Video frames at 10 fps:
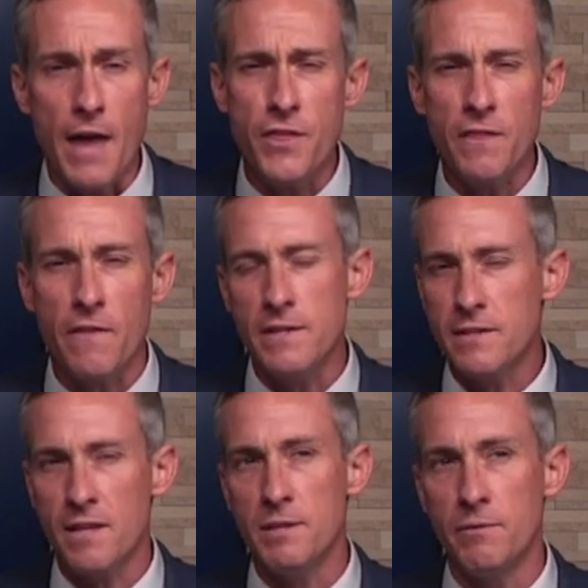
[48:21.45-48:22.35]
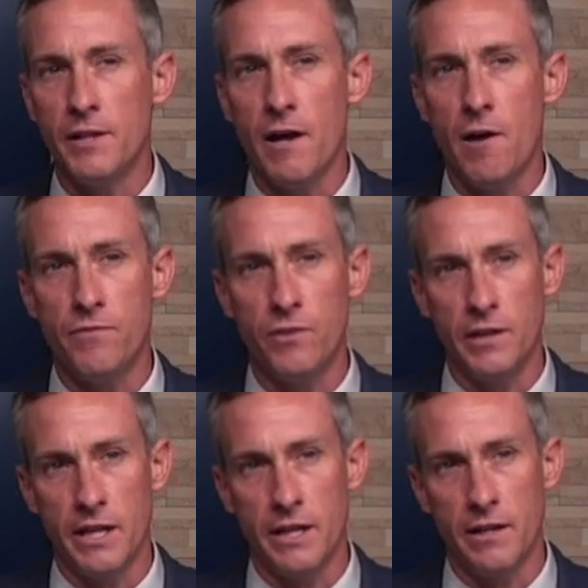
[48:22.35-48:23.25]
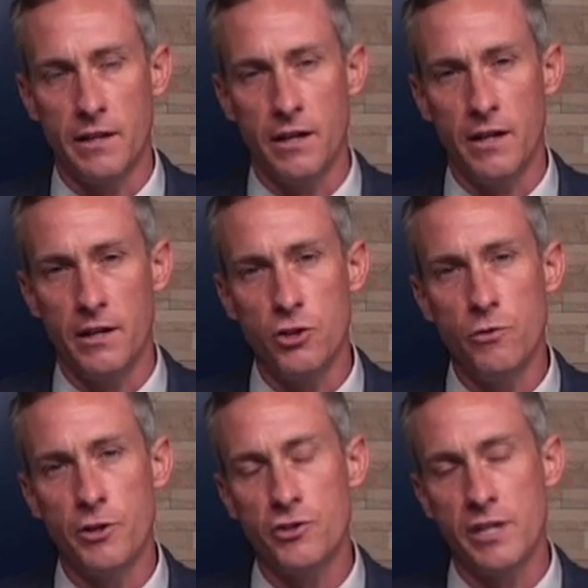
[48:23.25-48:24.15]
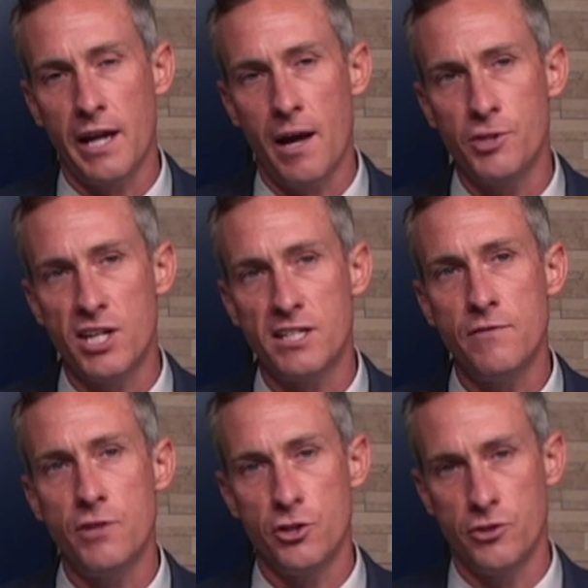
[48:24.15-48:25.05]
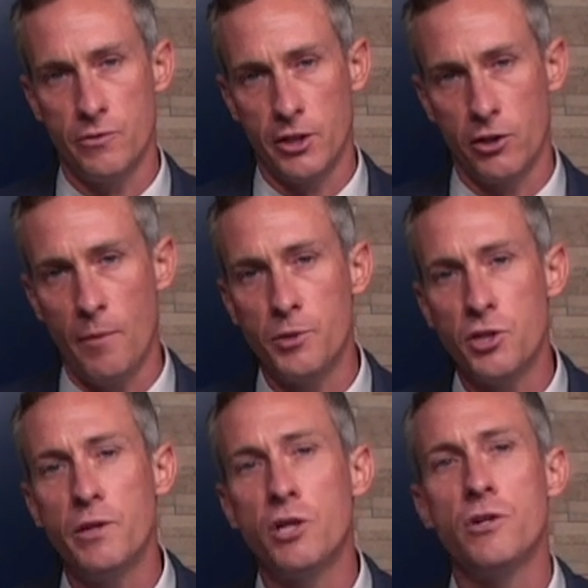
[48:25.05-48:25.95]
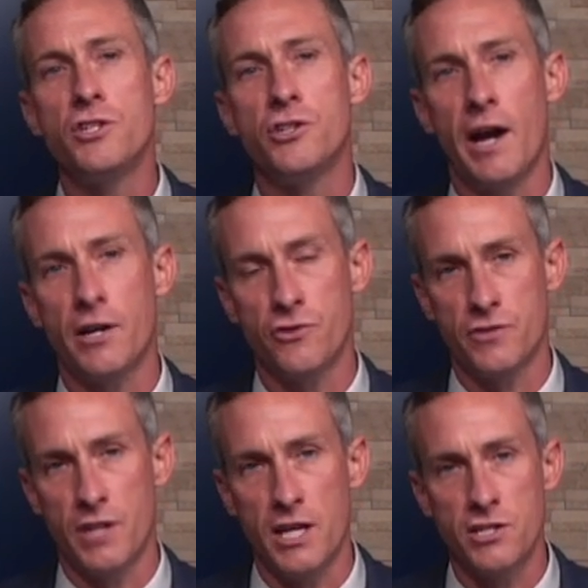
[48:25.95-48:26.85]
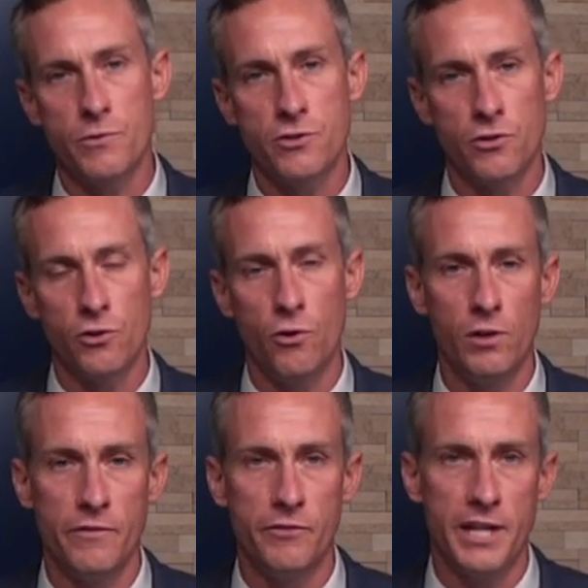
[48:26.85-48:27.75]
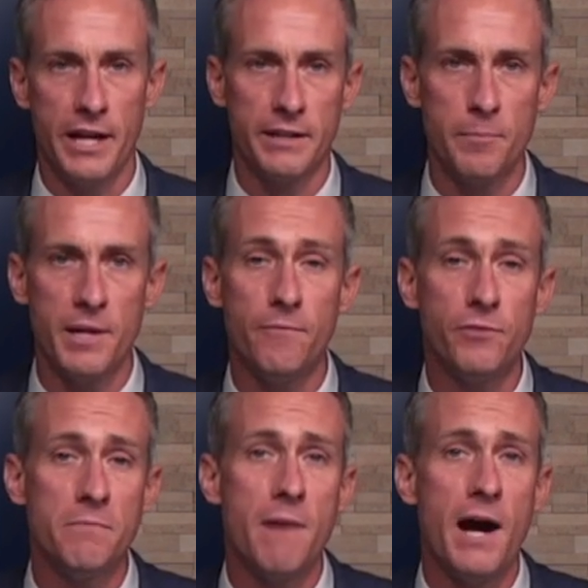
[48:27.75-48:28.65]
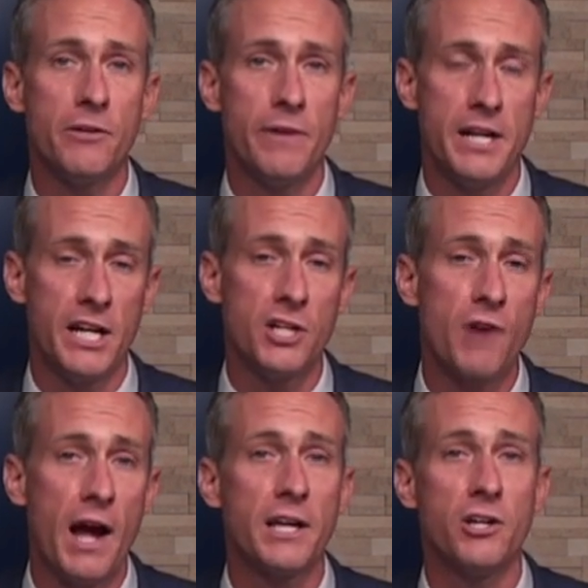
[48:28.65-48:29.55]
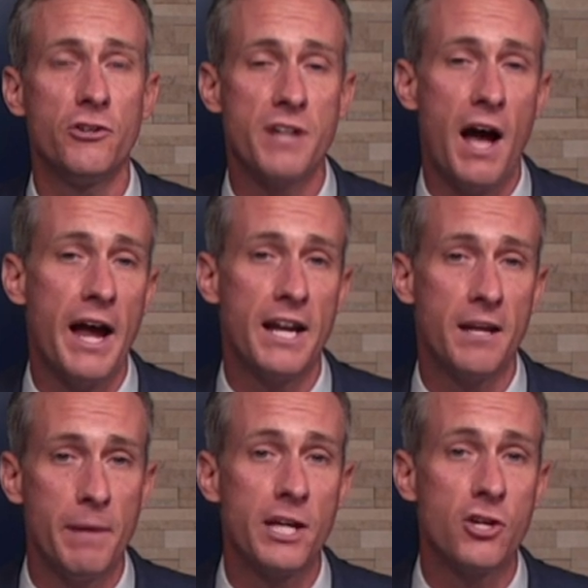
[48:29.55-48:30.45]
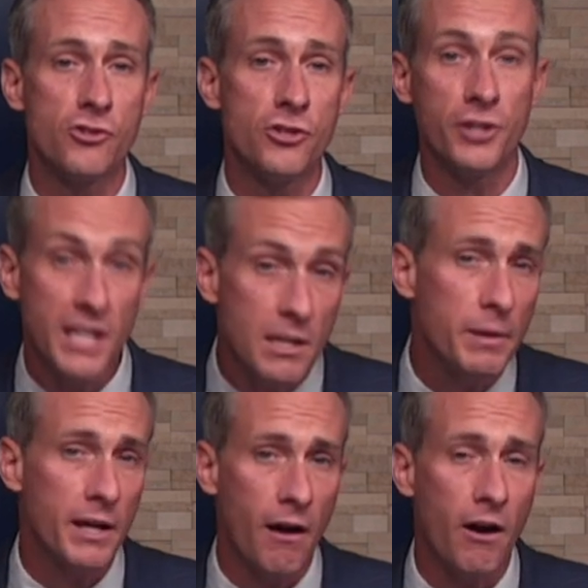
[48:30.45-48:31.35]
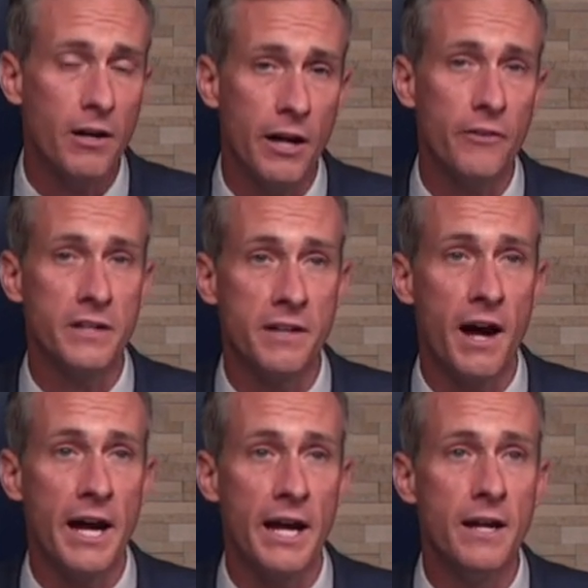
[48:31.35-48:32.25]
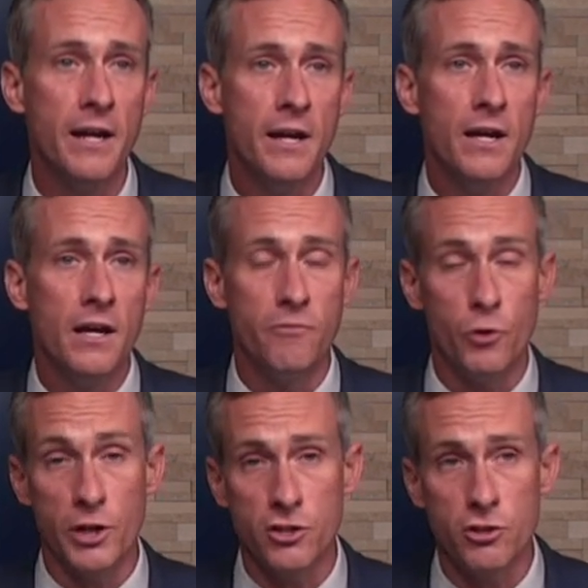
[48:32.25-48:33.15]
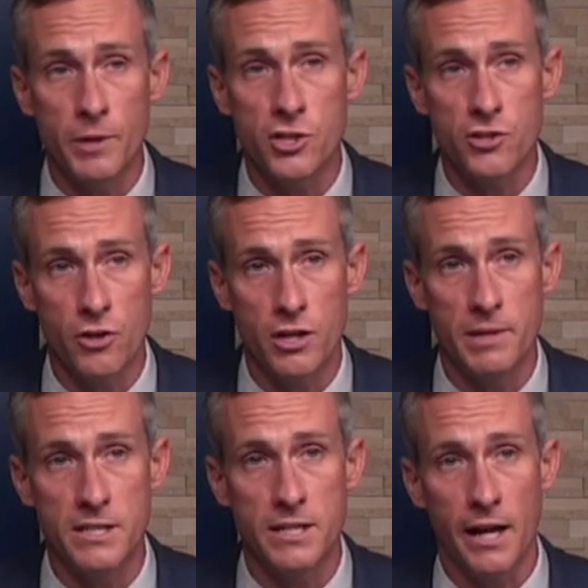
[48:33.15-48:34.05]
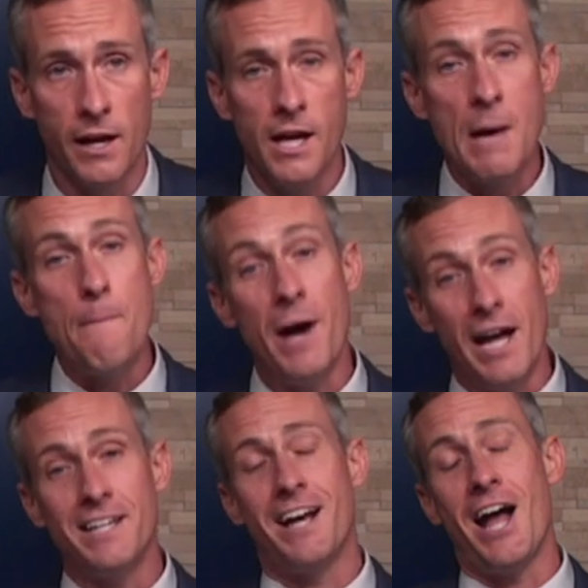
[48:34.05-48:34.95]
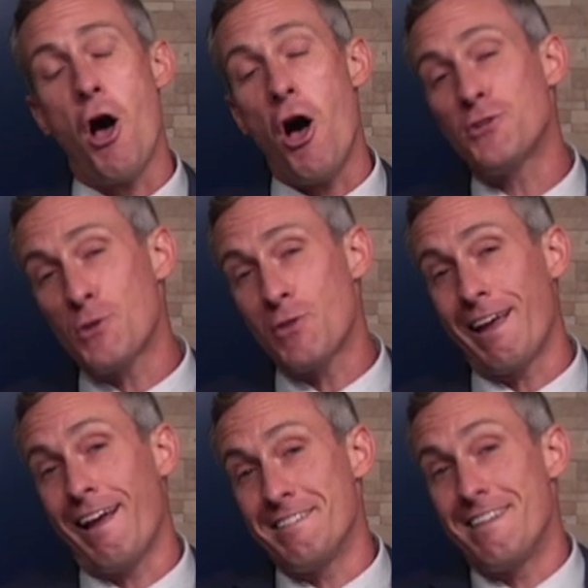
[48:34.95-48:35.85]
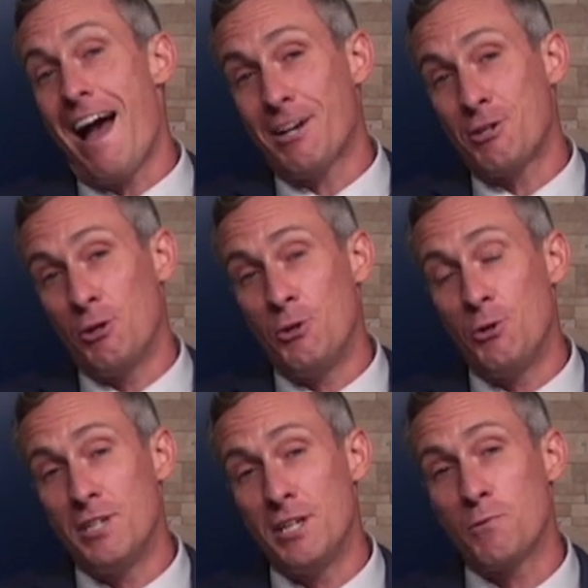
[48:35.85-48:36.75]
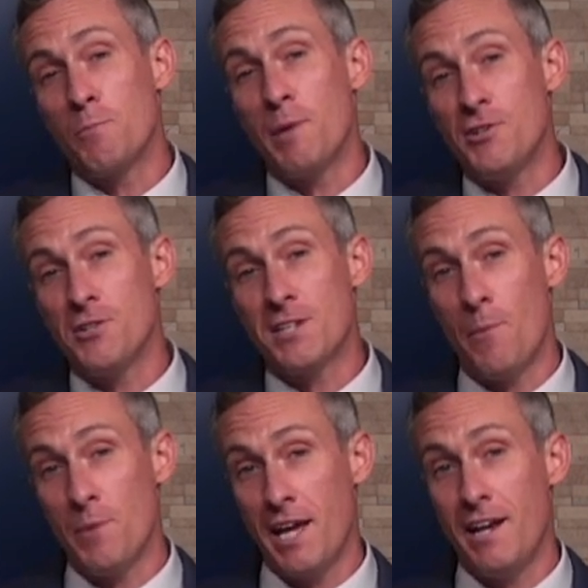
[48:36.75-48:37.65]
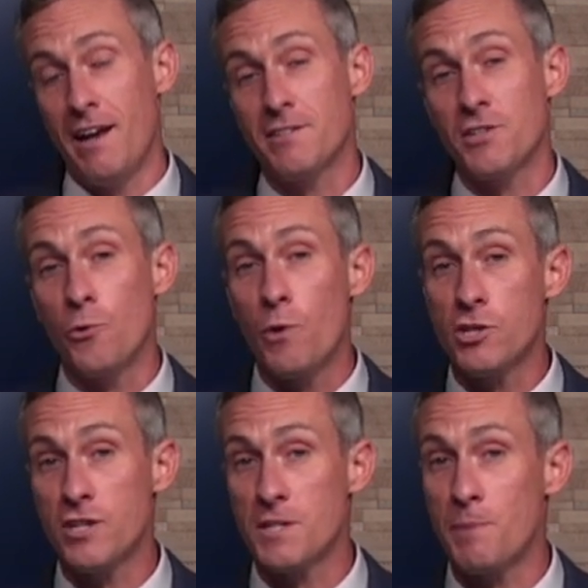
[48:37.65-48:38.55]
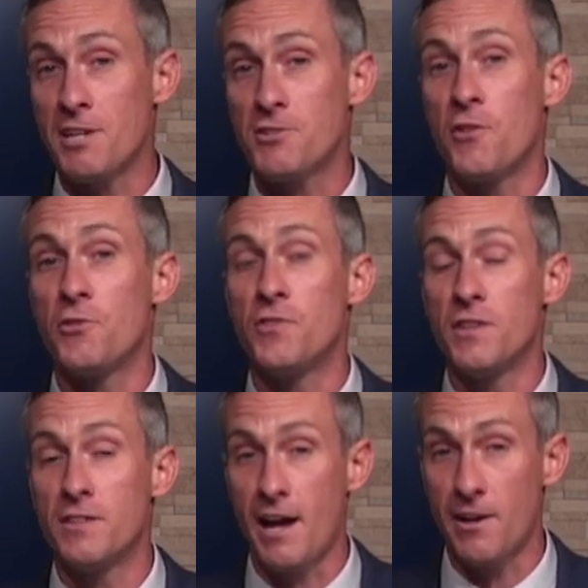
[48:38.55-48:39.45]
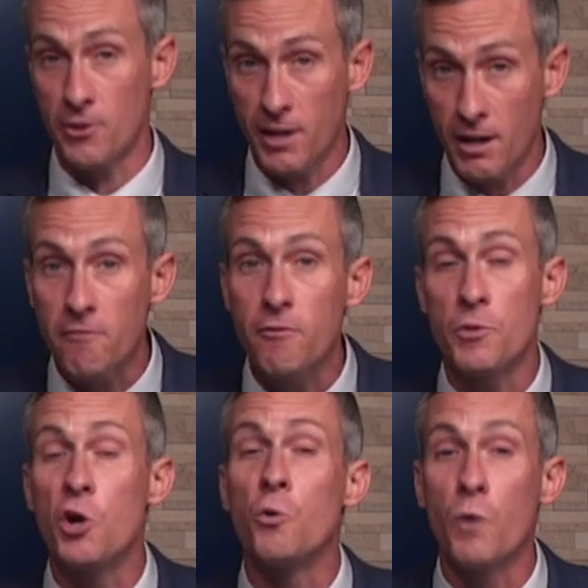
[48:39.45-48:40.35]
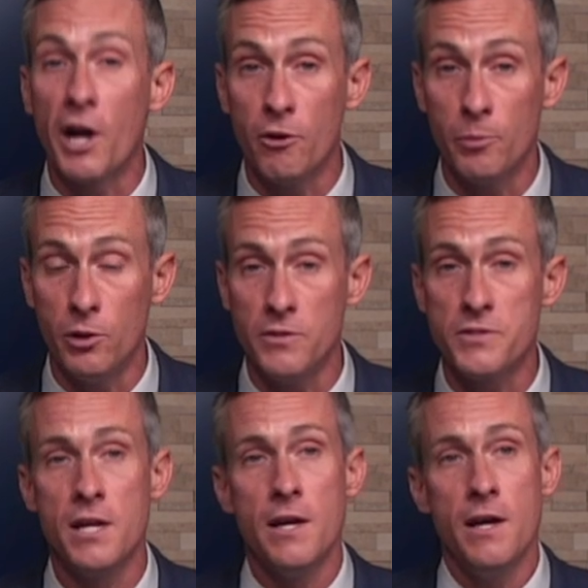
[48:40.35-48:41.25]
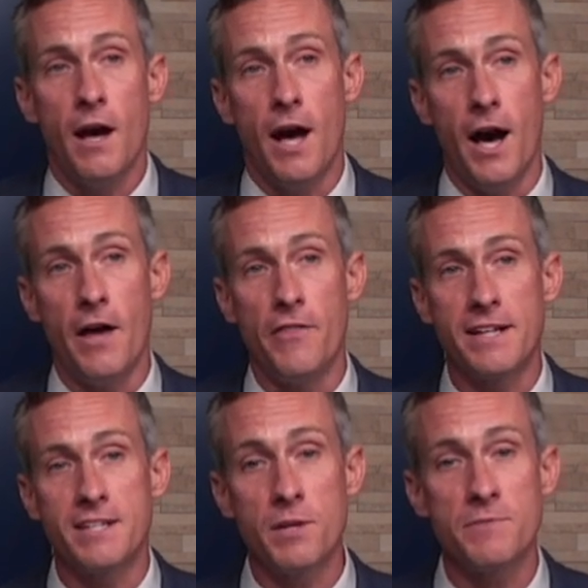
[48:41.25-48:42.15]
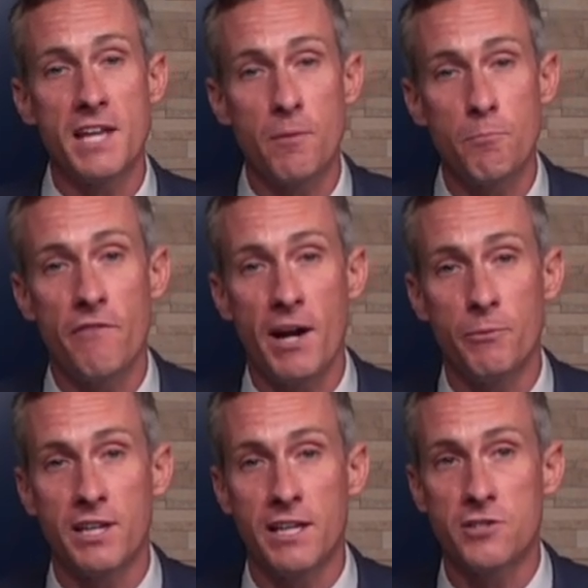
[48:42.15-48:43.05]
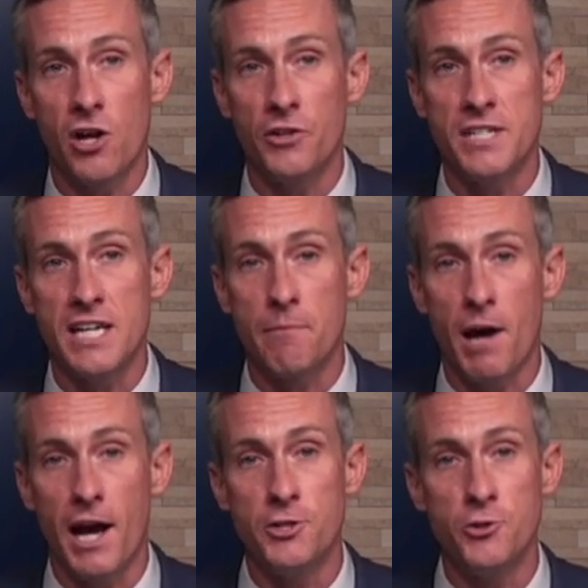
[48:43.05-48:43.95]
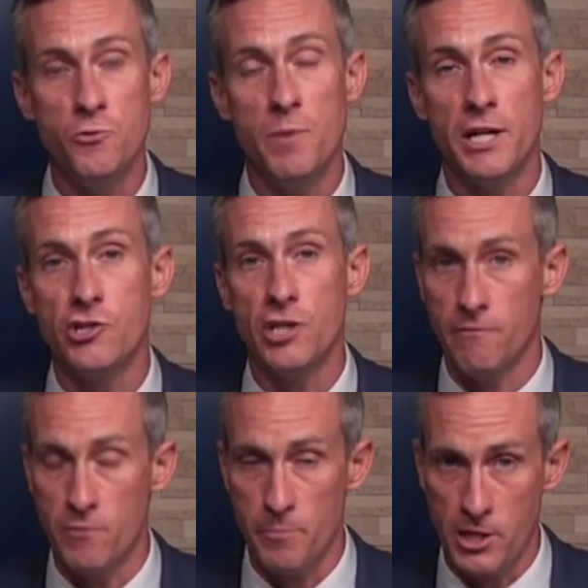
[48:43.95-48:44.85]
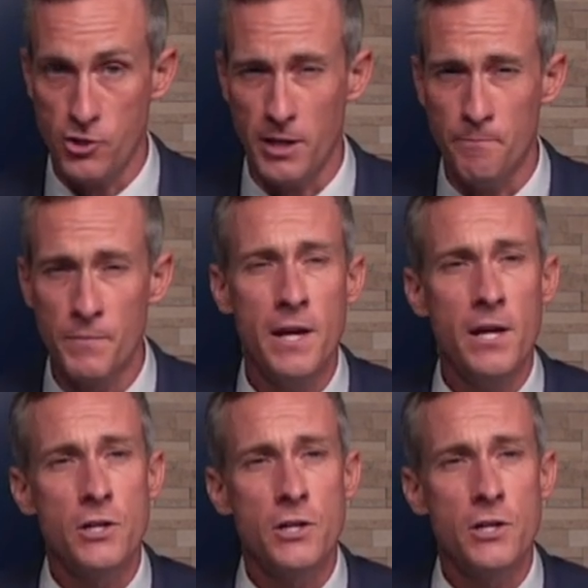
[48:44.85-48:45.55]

I think that these can be really helpful in uh, you understanding how much activity you're doing or helping you increase your exercise to a certain goal every day. It can be helpful in moderating and tracking your diet and making sure you're keeping a heart healthy diet avoiding too much sodium intake. But I also think as a doctor who deals with patients coming in and asking questions based on data they're getting from their wearables, uh, that sometimes they can provide what the kids call TMI, too much information.